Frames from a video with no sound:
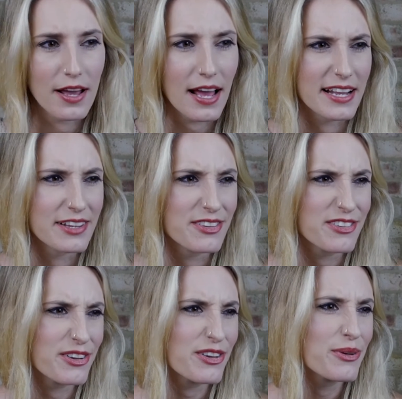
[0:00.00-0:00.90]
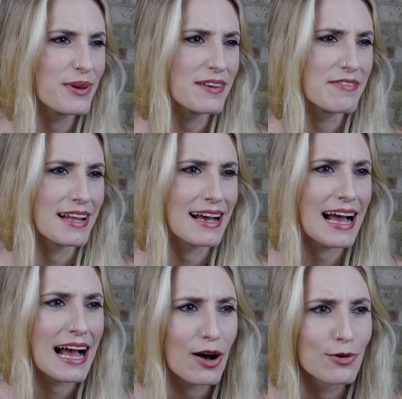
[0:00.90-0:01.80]
and do you live in a
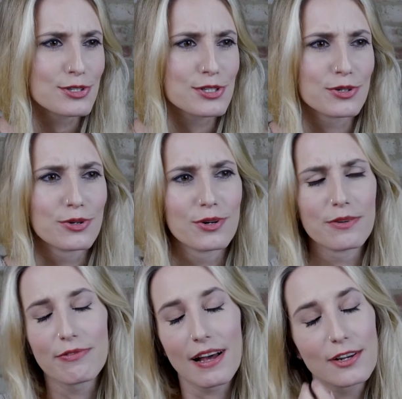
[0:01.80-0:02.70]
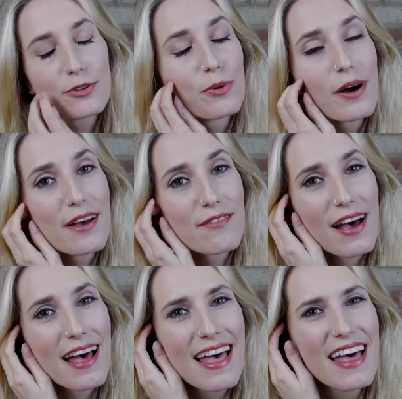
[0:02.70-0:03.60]
house or flat or whatever